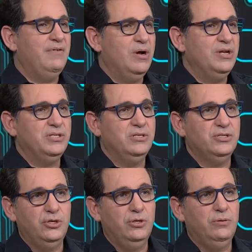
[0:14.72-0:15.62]
everyone's
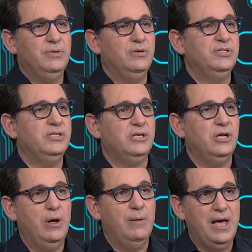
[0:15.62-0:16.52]
in Zoom, they're in
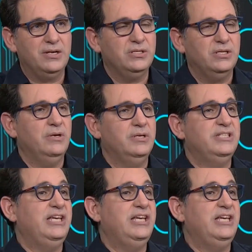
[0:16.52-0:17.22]
Cisco WebEx, they're in